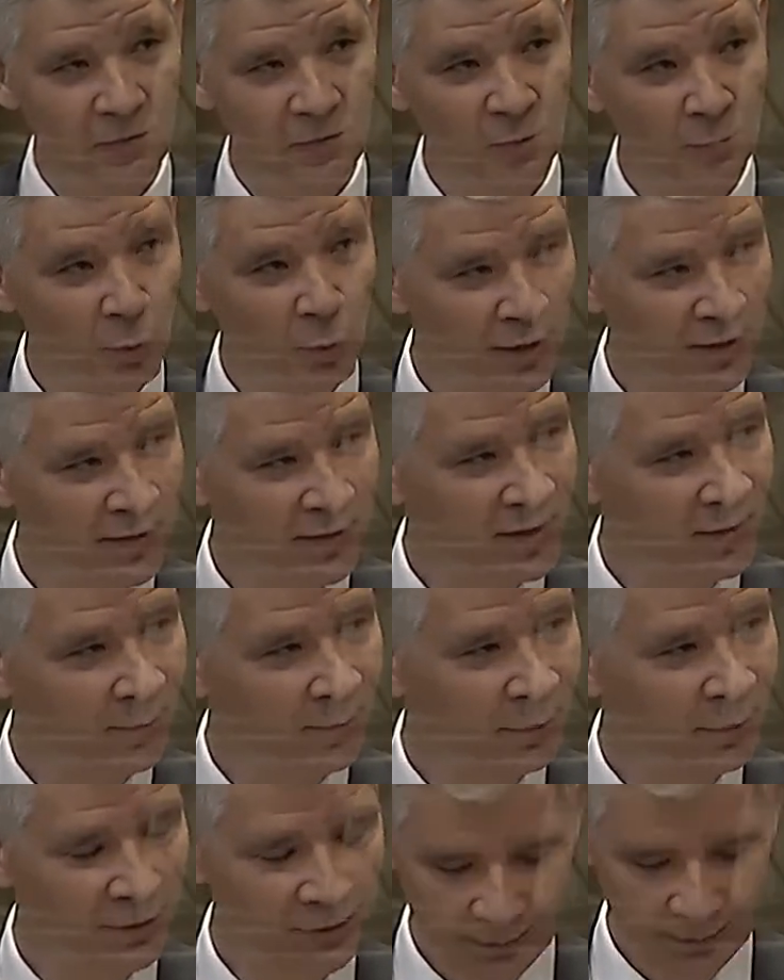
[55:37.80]
To put it
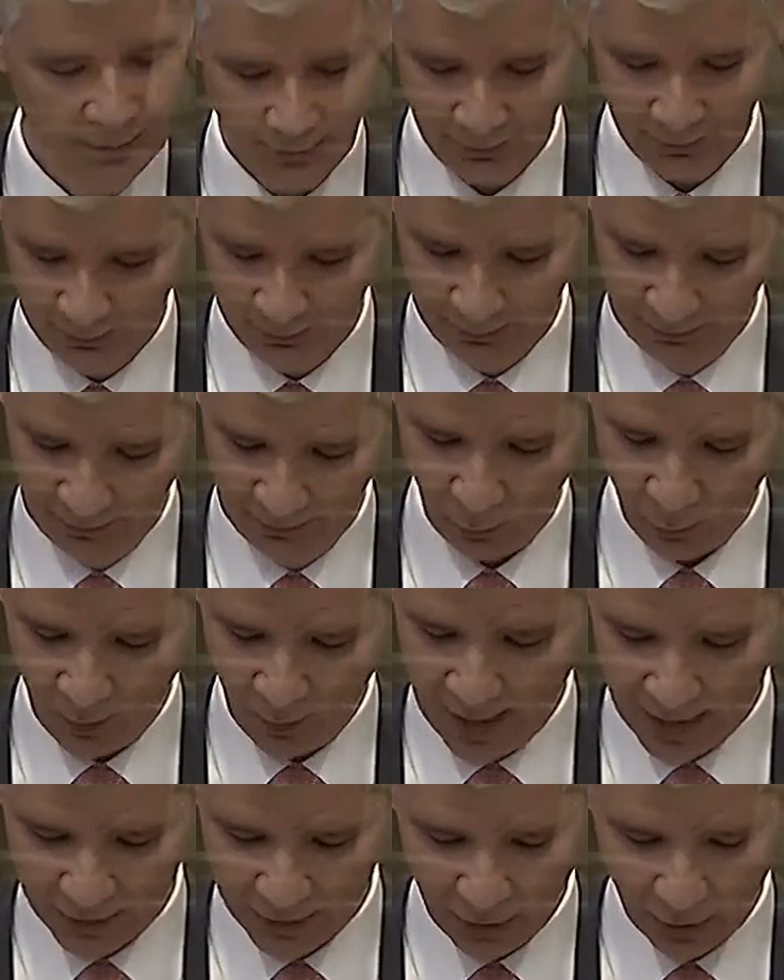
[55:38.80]
simply,
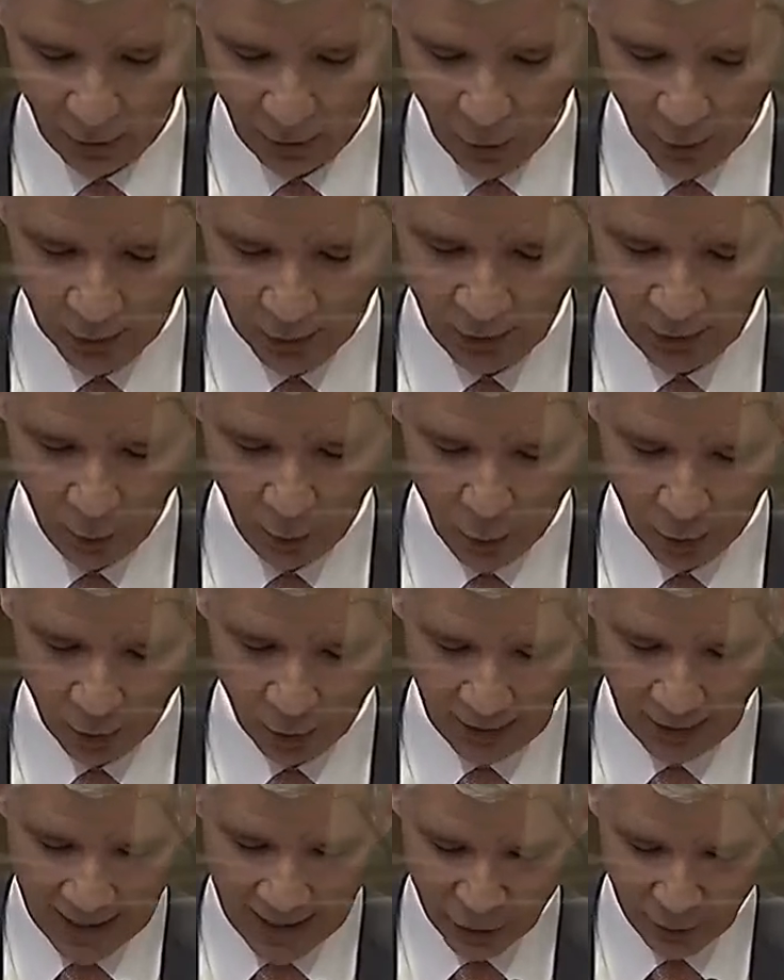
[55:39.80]
we ask the court to
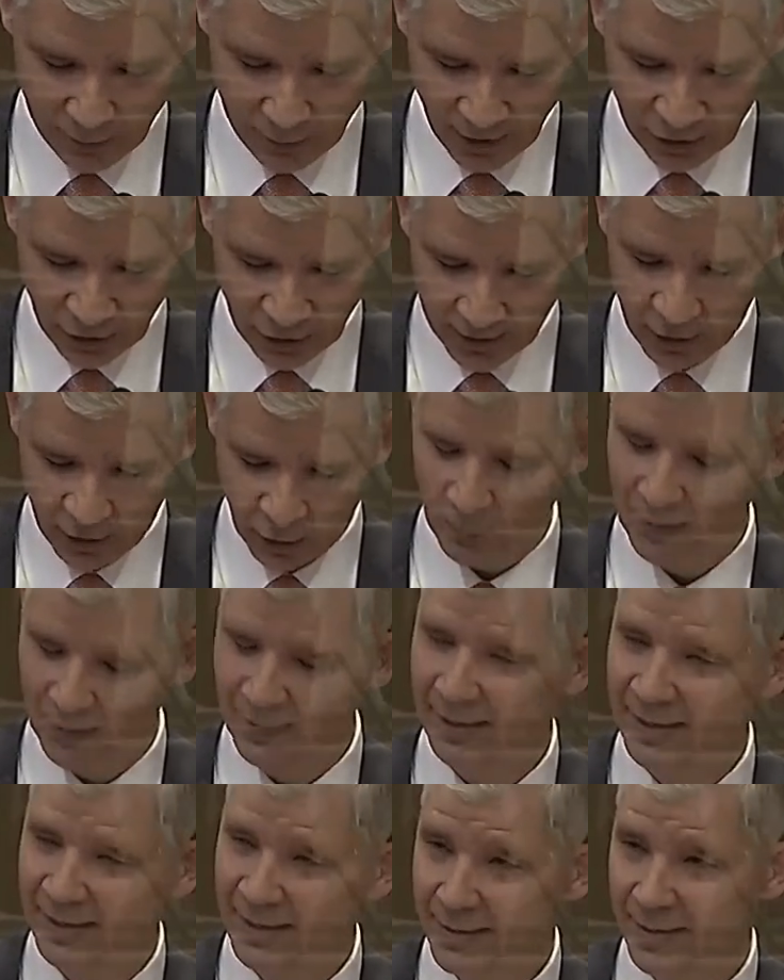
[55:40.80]
order Azerbaijan to
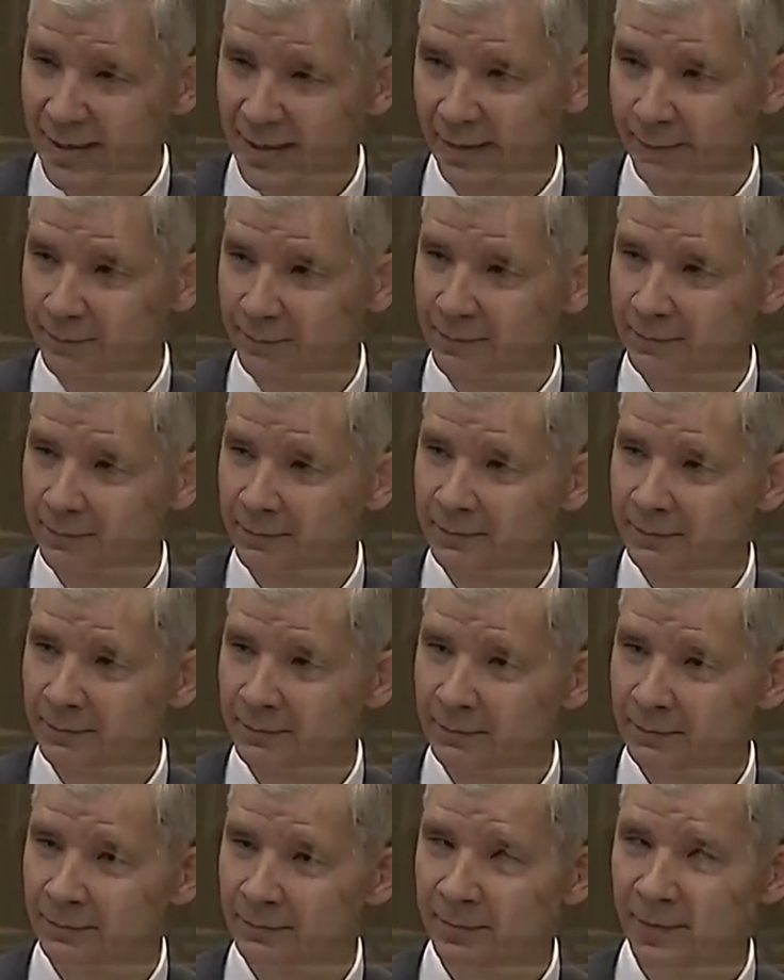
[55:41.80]
release them,
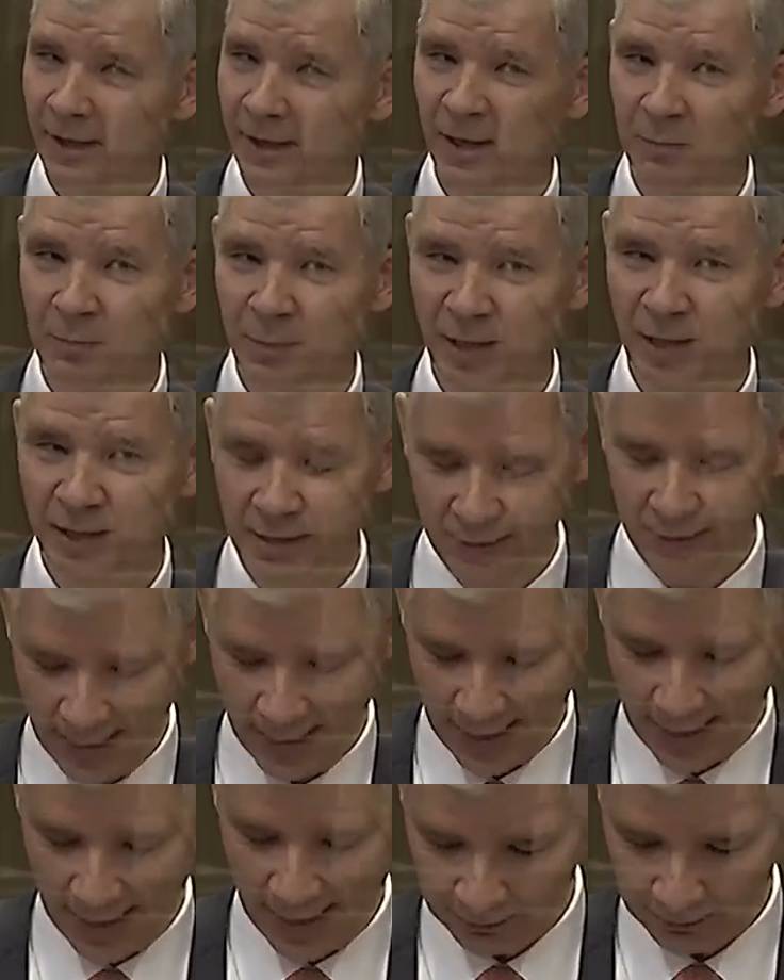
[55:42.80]
and pending
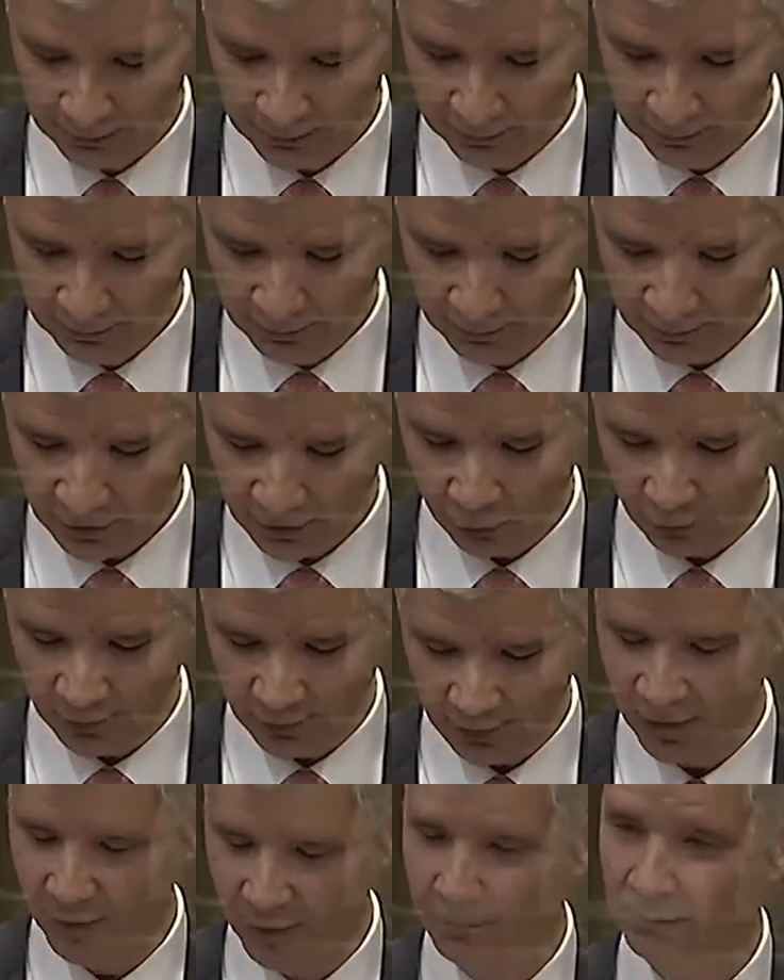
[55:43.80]
that, to
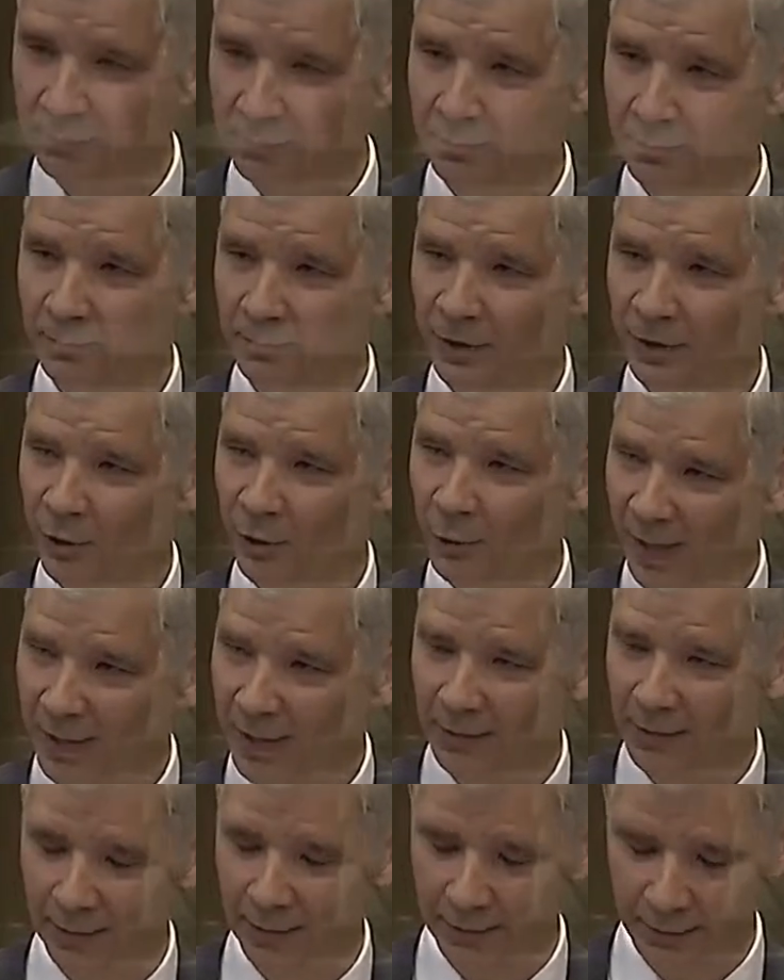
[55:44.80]
treat them
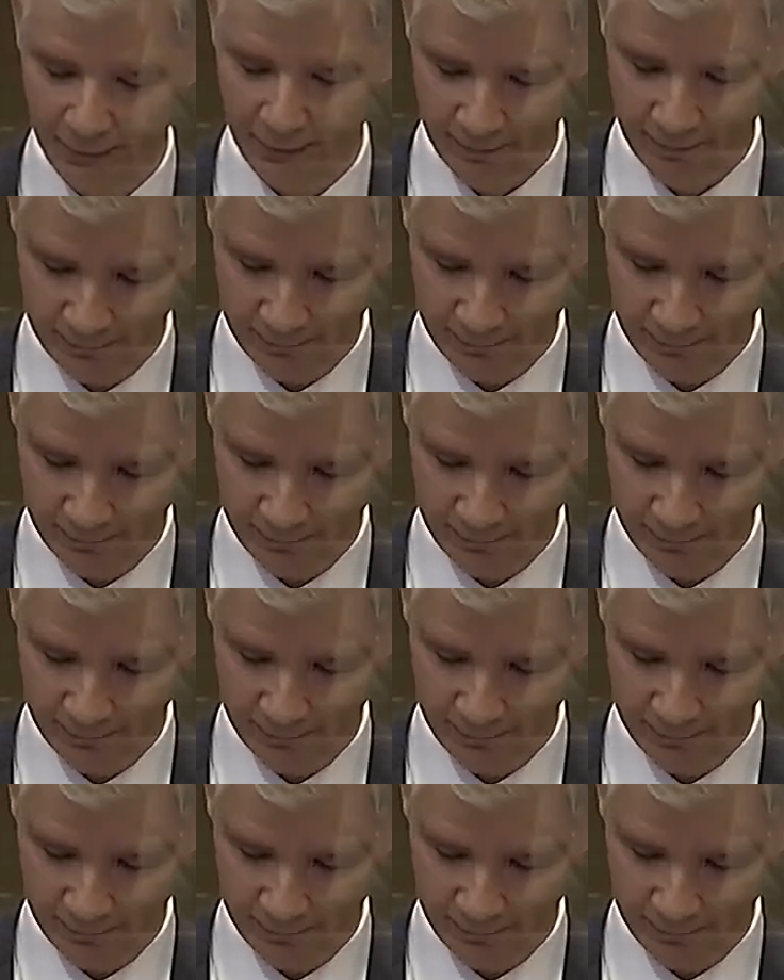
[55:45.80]
humanely.